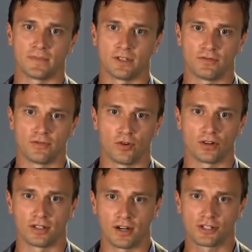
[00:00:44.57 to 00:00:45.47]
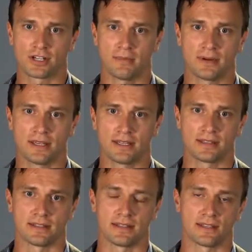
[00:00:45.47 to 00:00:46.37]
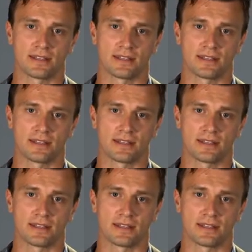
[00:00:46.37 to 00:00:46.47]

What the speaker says: your 4 large companies, and then the